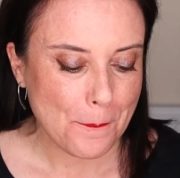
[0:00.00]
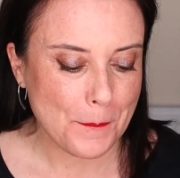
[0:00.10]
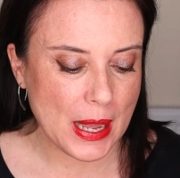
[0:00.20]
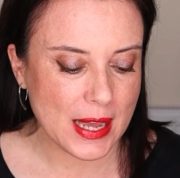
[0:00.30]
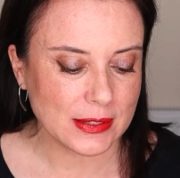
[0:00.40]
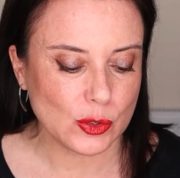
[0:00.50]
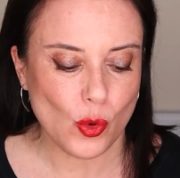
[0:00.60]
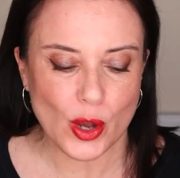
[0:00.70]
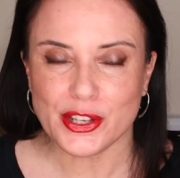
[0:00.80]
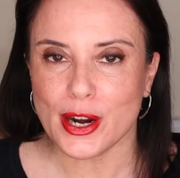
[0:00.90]
But
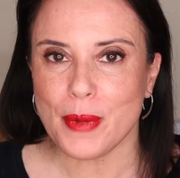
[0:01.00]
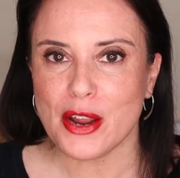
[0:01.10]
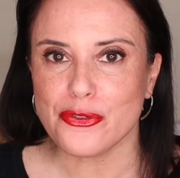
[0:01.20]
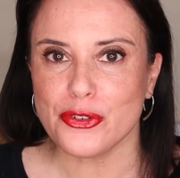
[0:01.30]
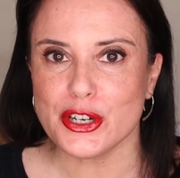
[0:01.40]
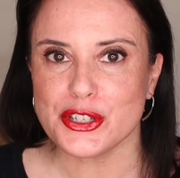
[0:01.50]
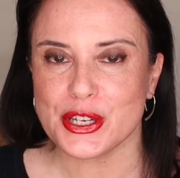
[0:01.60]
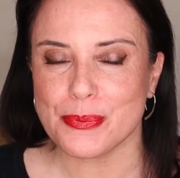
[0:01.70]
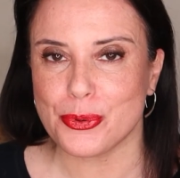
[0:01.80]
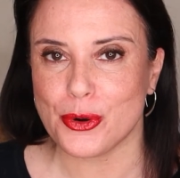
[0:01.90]
what are my
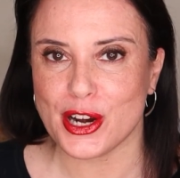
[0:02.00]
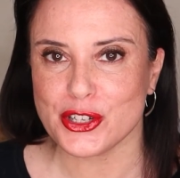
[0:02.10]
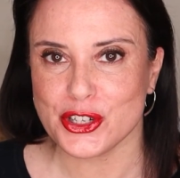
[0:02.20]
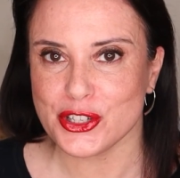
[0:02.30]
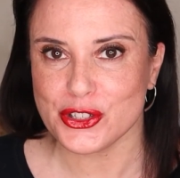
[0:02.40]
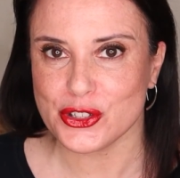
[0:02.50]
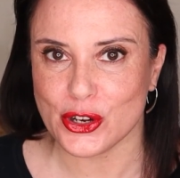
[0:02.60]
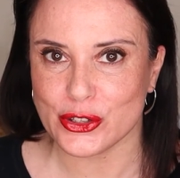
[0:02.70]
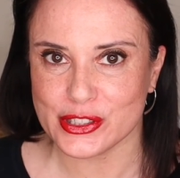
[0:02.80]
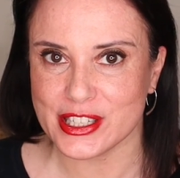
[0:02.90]
first impressions
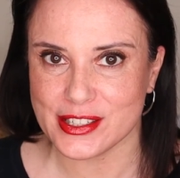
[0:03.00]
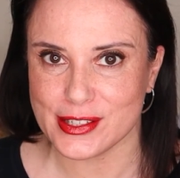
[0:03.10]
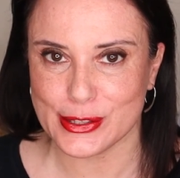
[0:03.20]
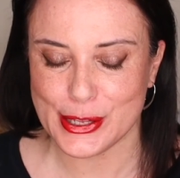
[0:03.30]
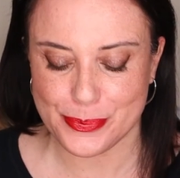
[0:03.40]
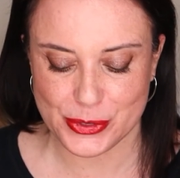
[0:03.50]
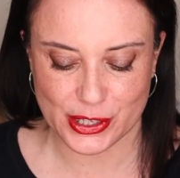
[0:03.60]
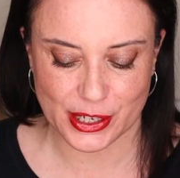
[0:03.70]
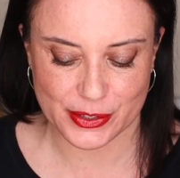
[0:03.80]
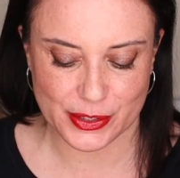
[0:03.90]
on these
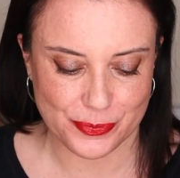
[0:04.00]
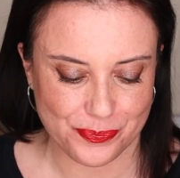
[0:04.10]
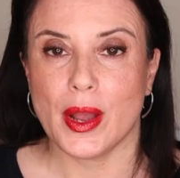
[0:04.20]
lipsticks?